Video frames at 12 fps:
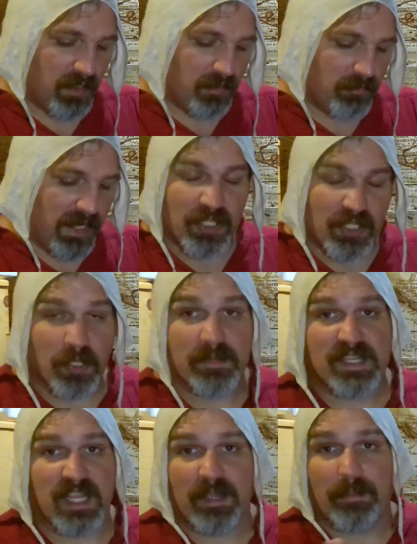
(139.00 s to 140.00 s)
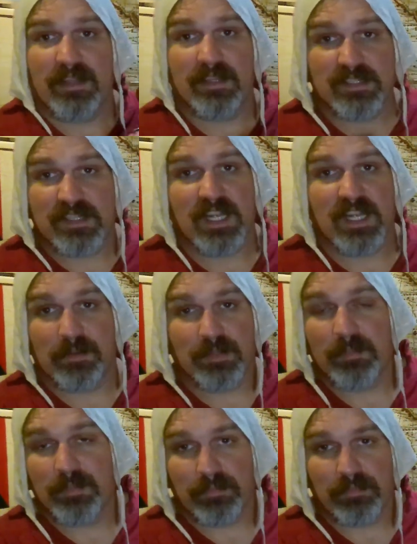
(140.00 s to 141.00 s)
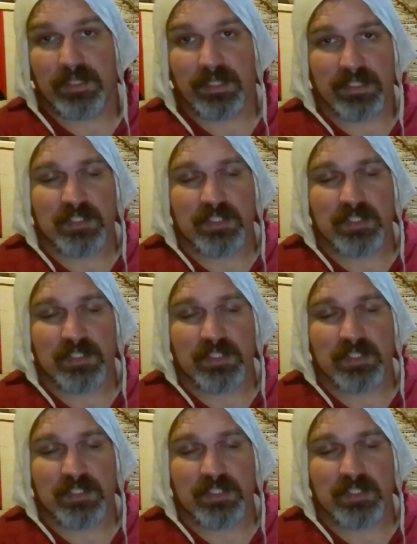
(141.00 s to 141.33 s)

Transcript: Make no mistake about it, this is not a proper plane.